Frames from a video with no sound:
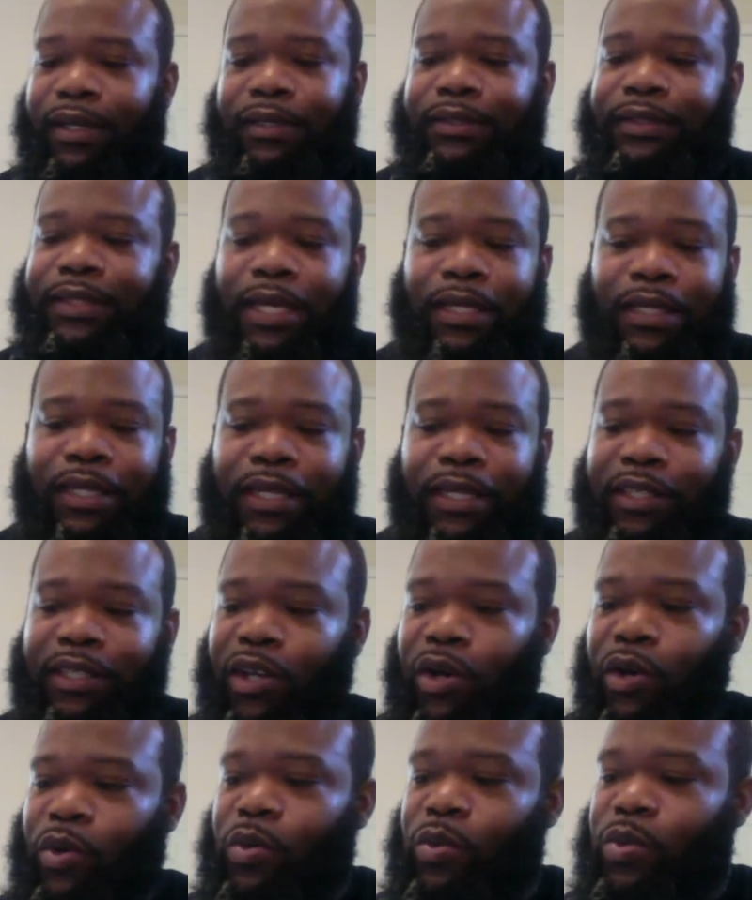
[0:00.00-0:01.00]
taking
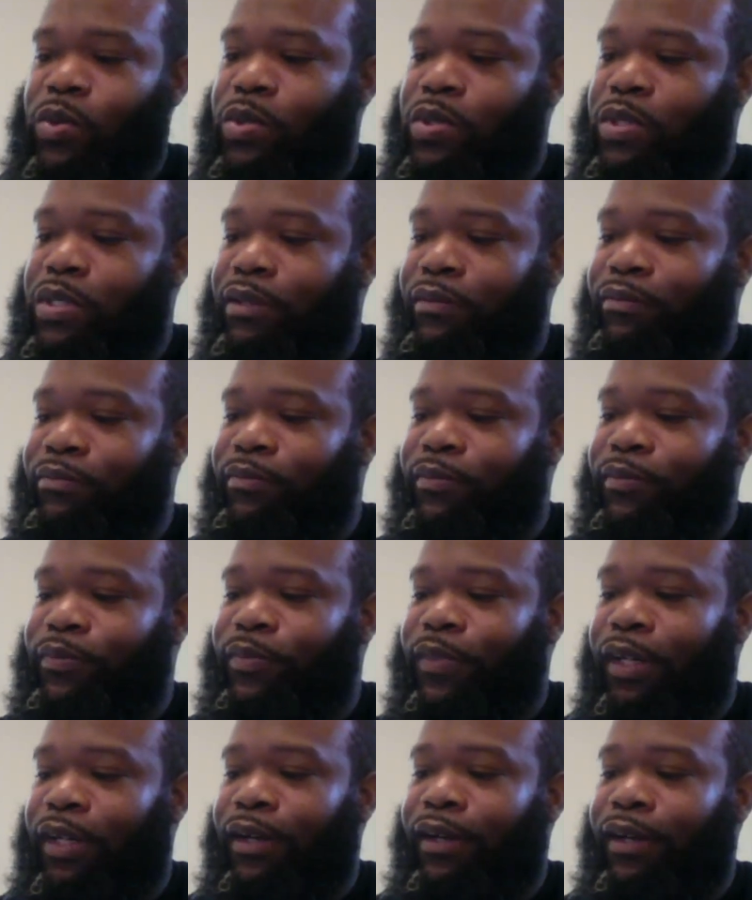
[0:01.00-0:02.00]
those,
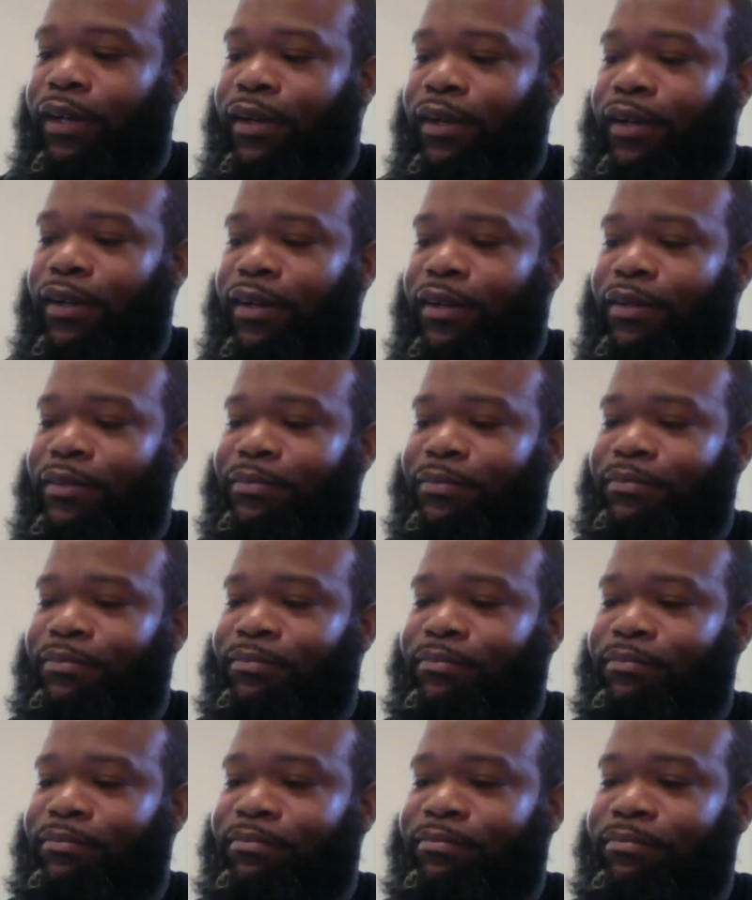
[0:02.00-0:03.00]
uh,
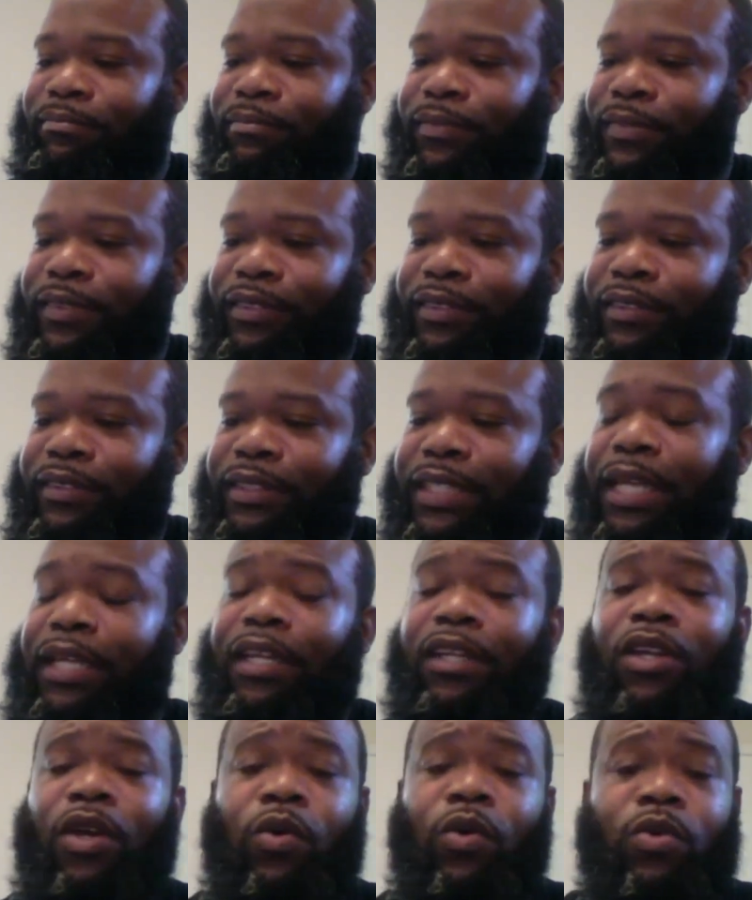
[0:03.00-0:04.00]

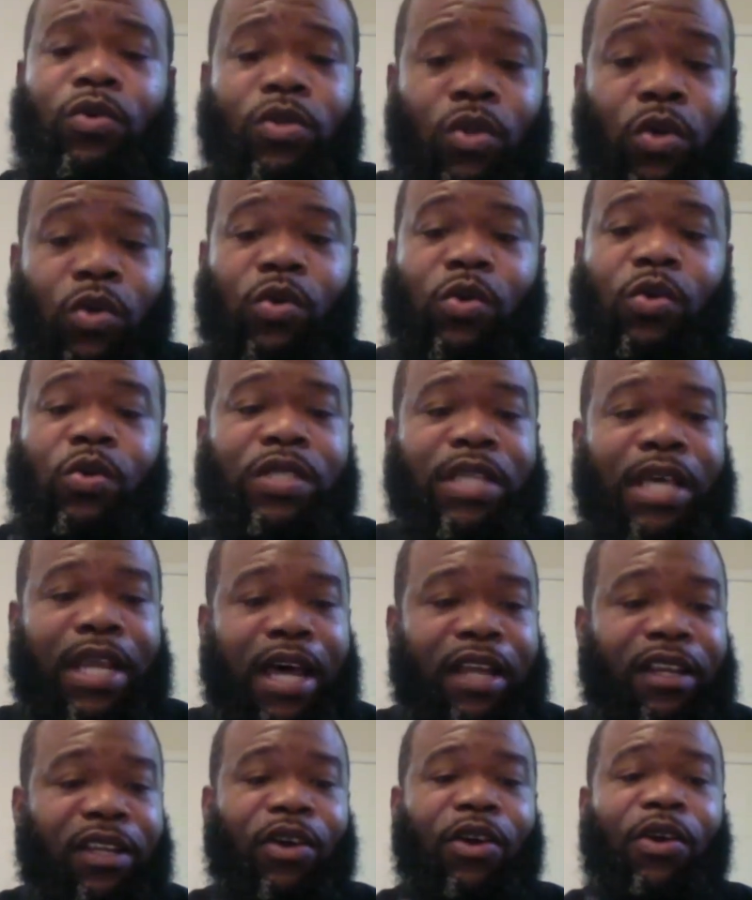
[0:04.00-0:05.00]
taking those tools that
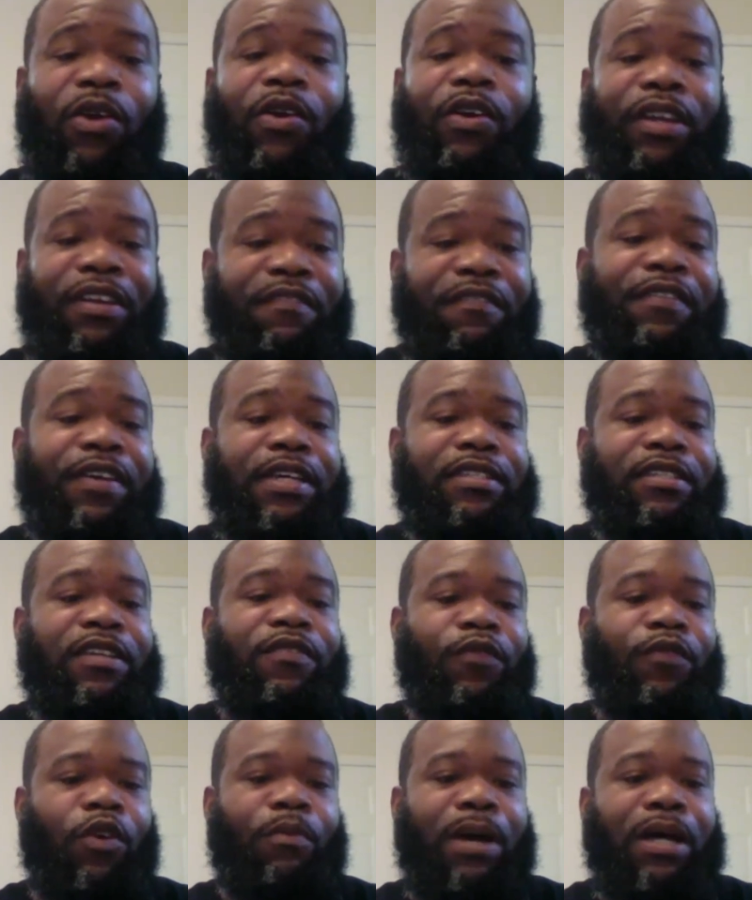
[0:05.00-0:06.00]
I learned investing
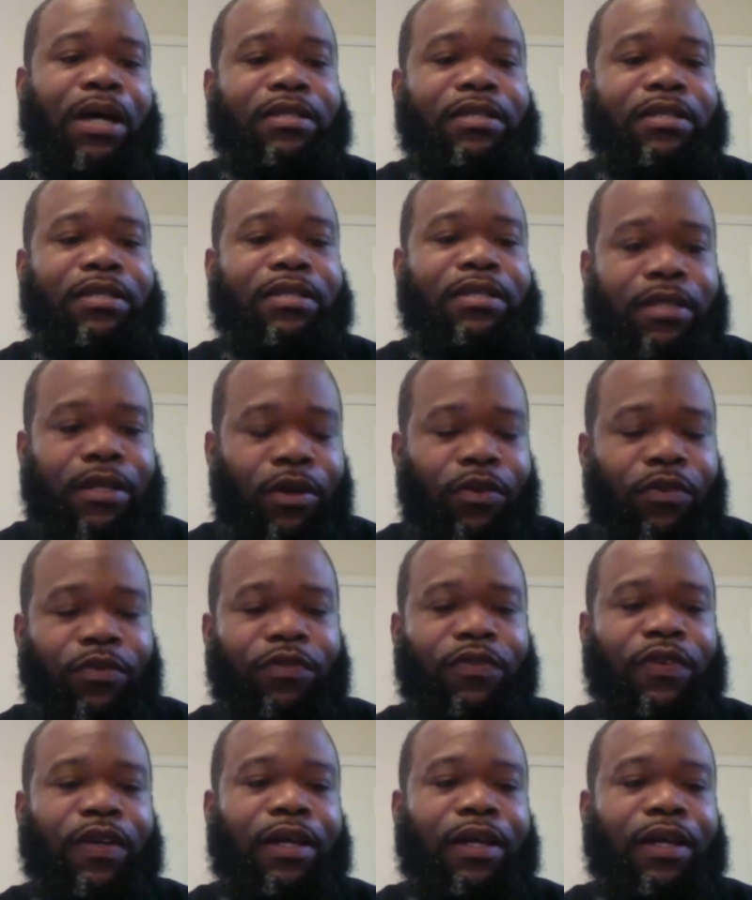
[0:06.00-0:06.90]
for myself,